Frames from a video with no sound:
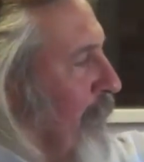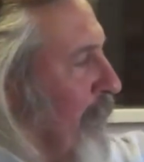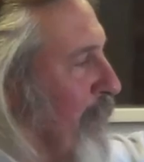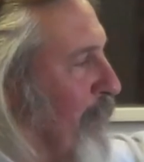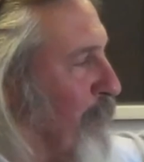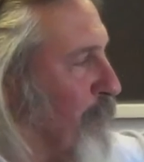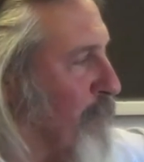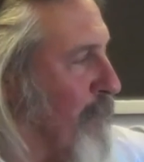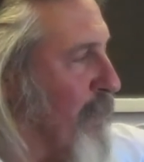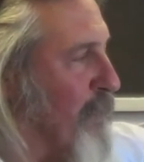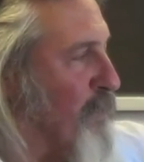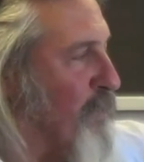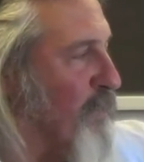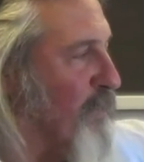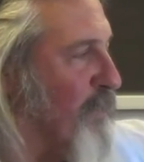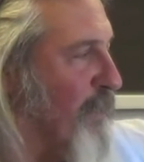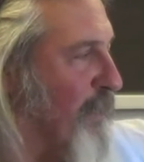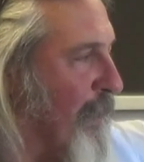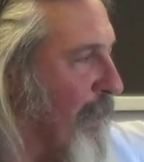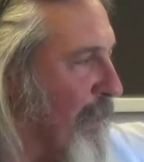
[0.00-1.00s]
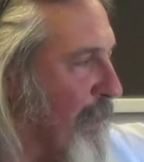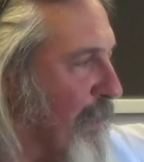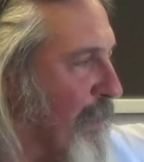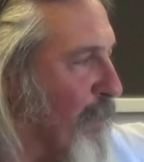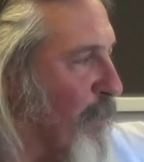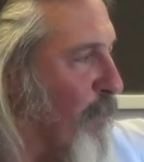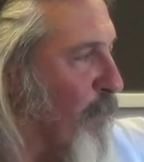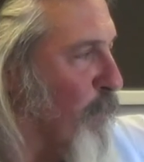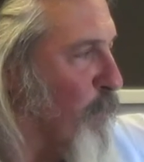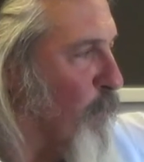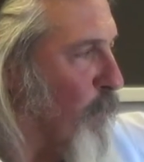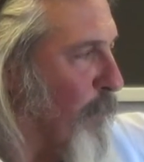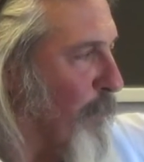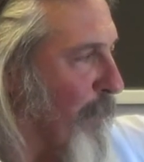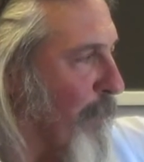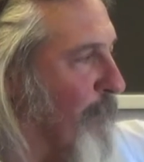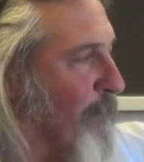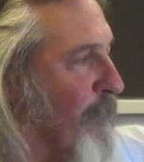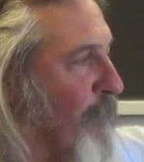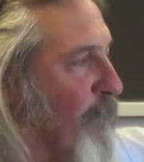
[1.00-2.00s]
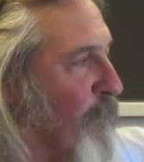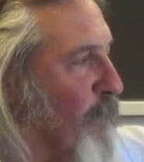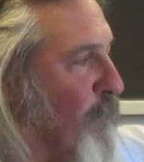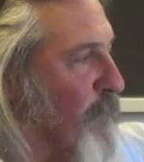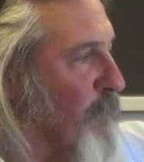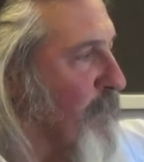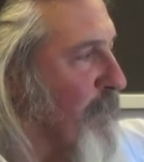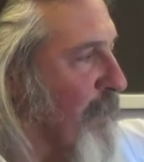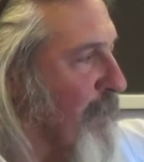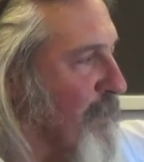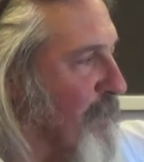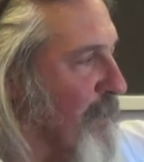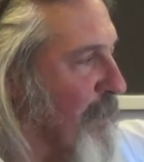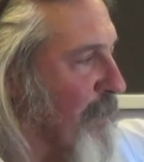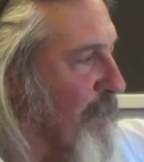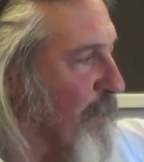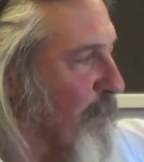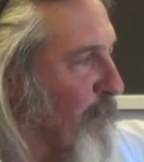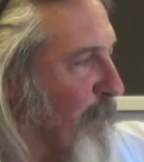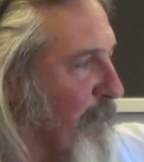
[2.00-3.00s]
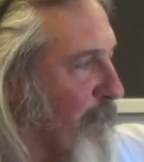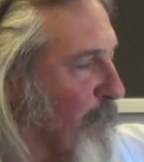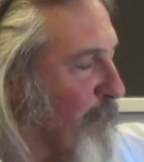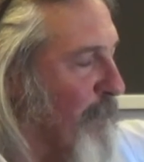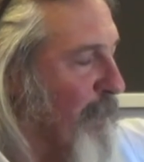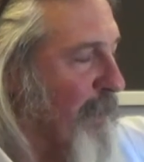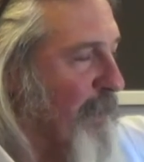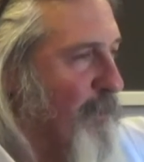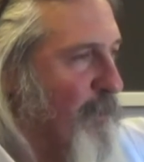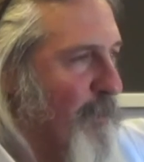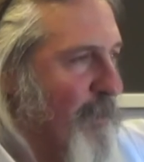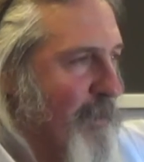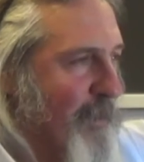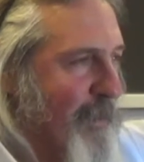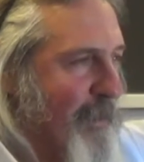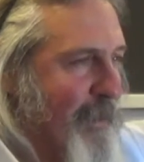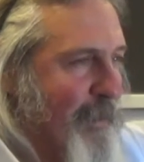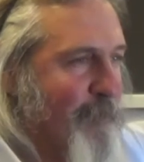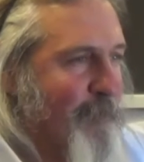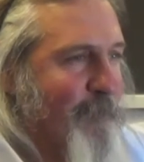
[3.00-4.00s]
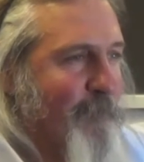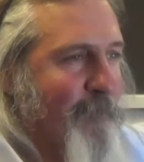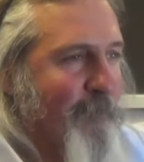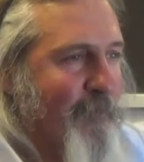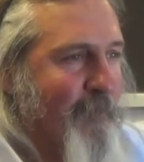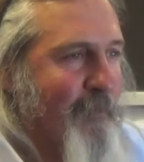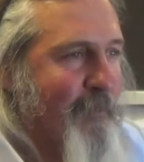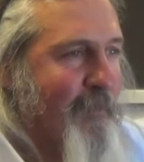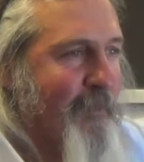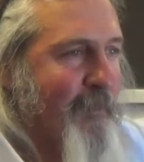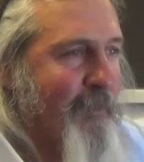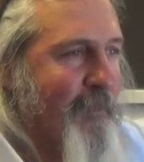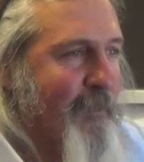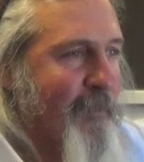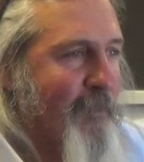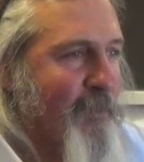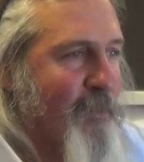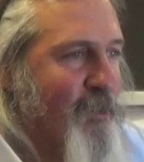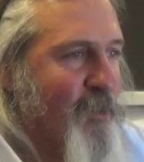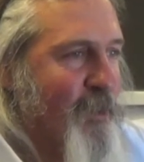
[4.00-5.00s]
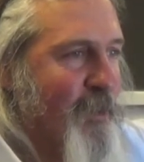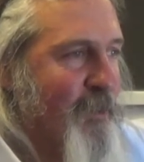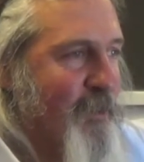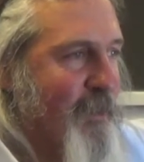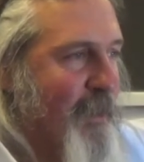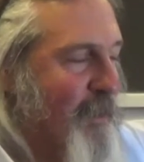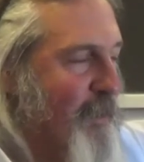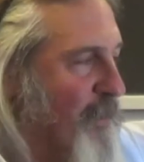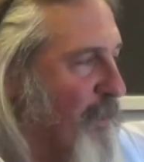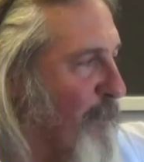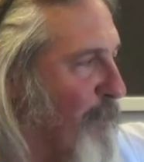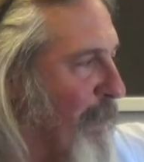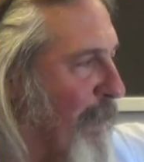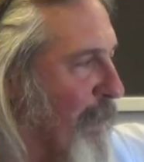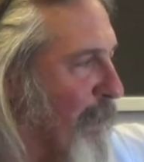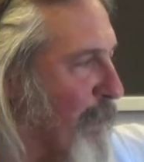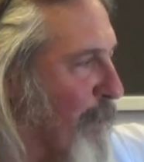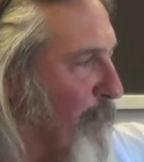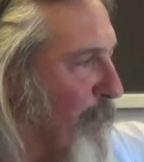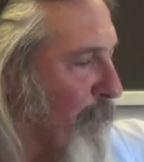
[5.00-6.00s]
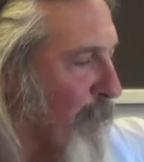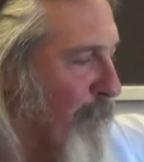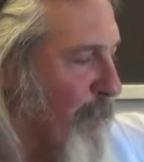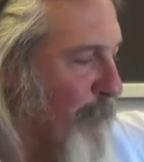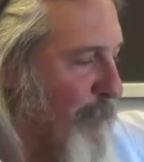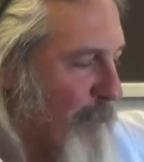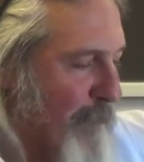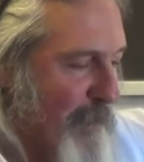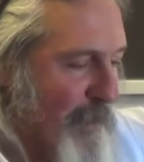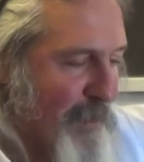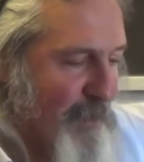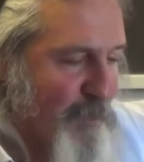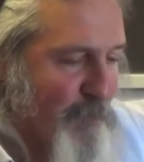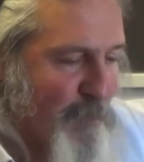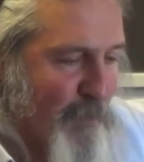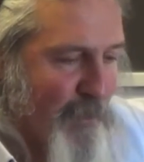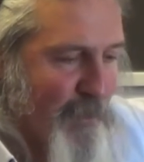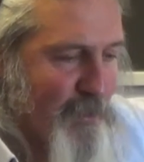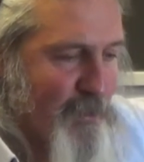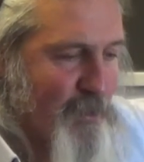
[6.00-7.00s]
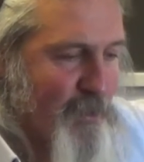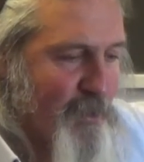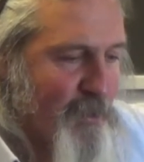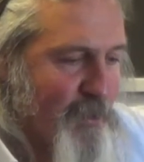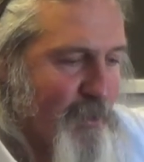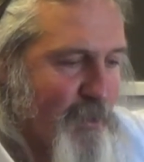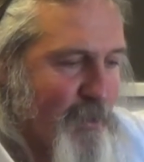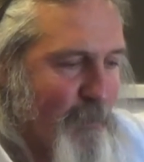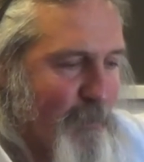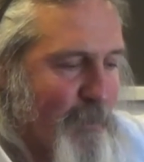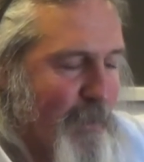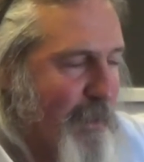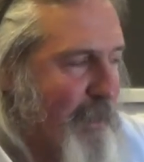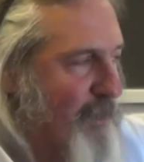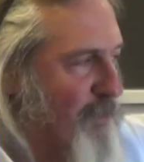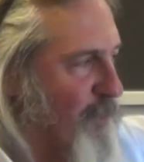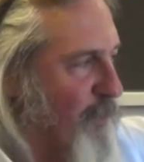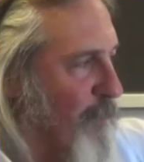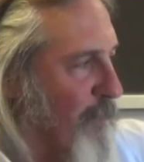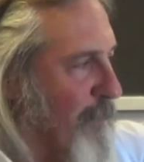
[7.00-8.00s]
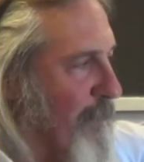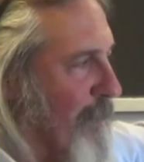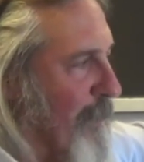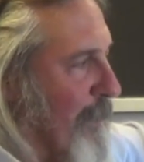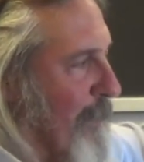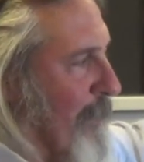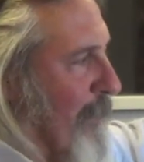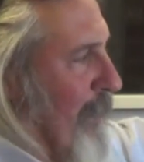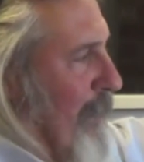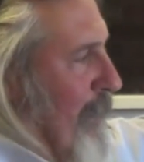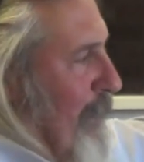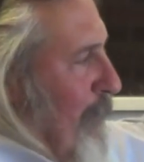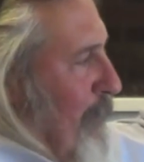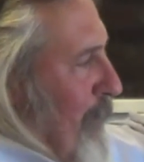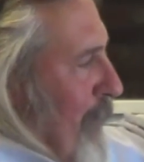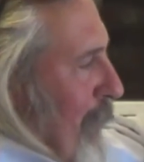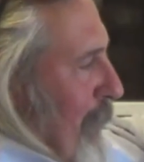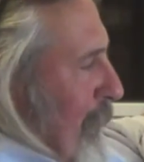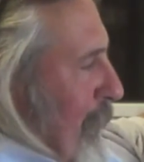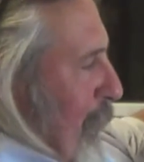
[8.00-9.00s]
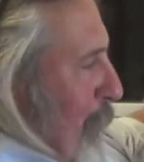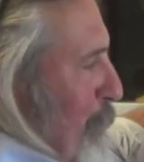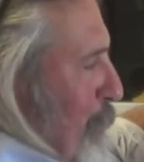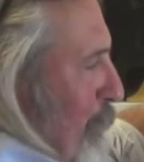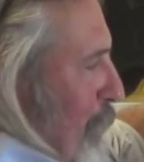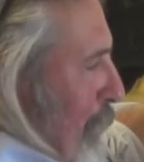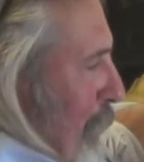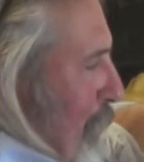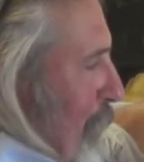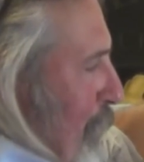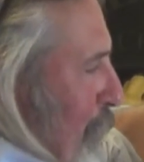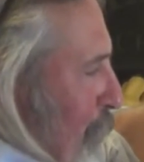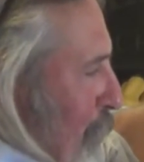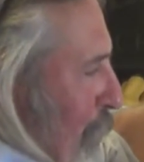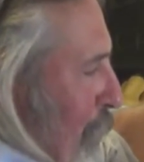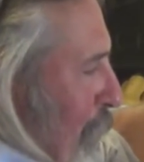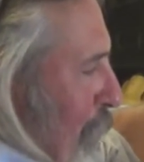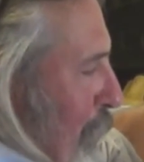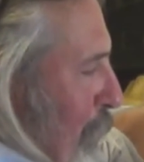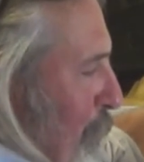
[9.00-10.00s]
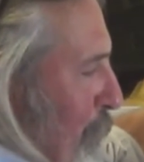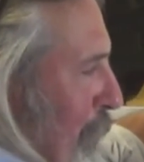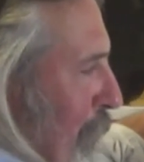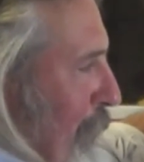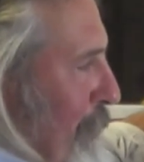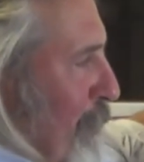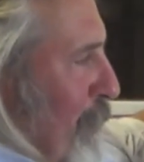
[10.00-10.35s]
In French is a nagging old woman who does nothing but complain all day. She has nothing to back up her complaints, but she just complains all day. I am not a plaintiff. I am not